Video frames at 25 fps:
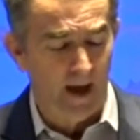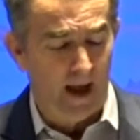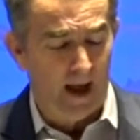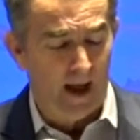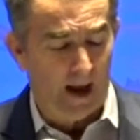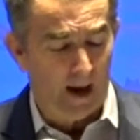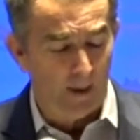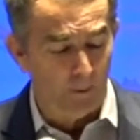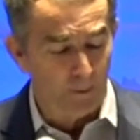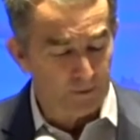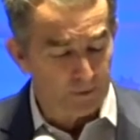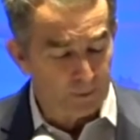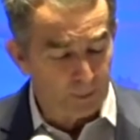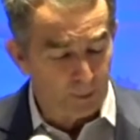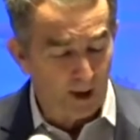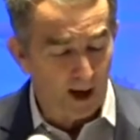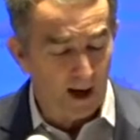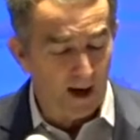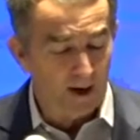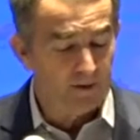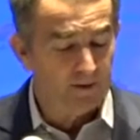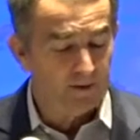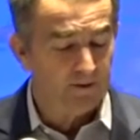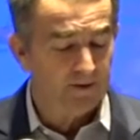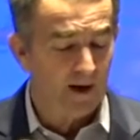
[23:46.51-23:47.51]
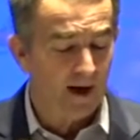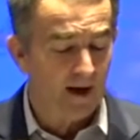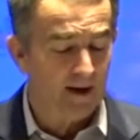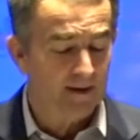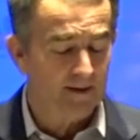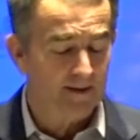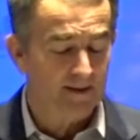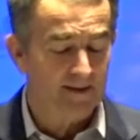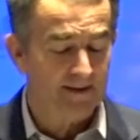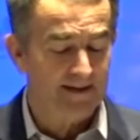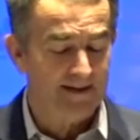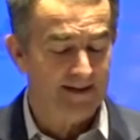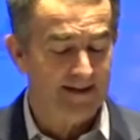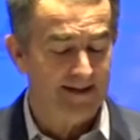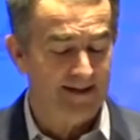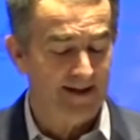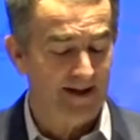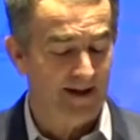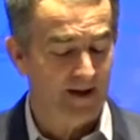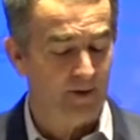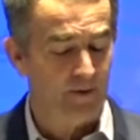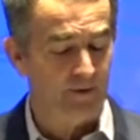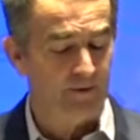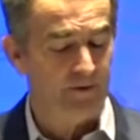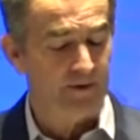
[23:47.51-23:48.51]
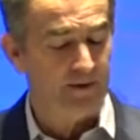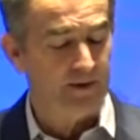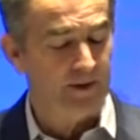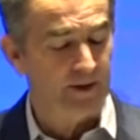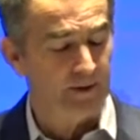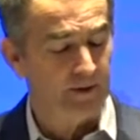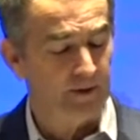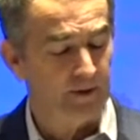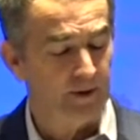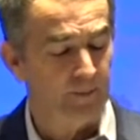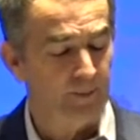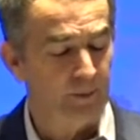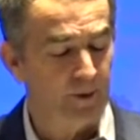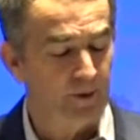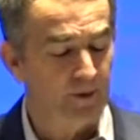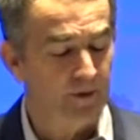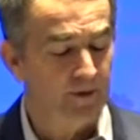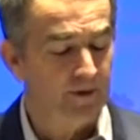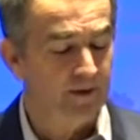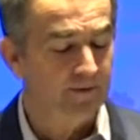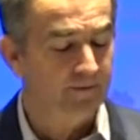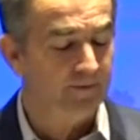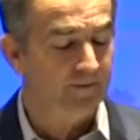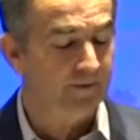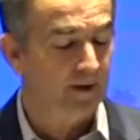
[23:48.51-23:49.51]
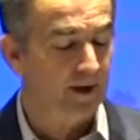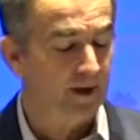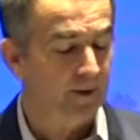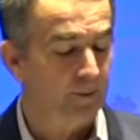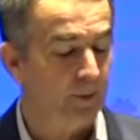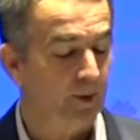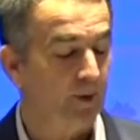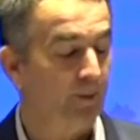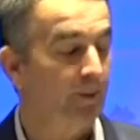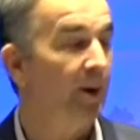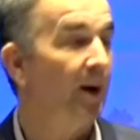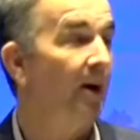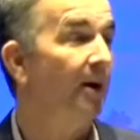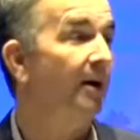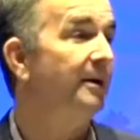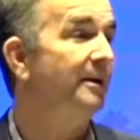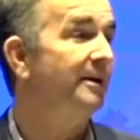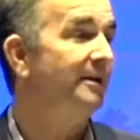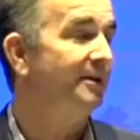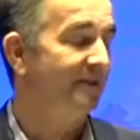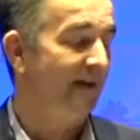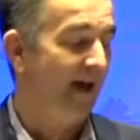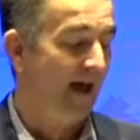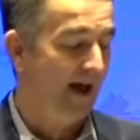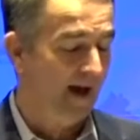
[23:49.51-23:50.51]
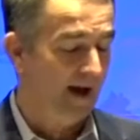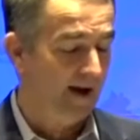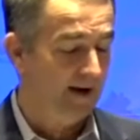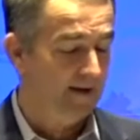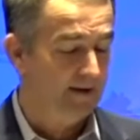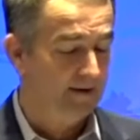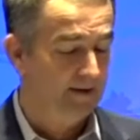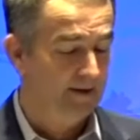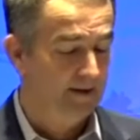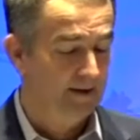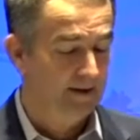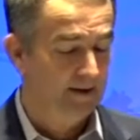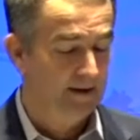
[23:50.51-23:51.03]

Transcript: I was proud to sign the Clean Energy and Community Flood Preparedness Act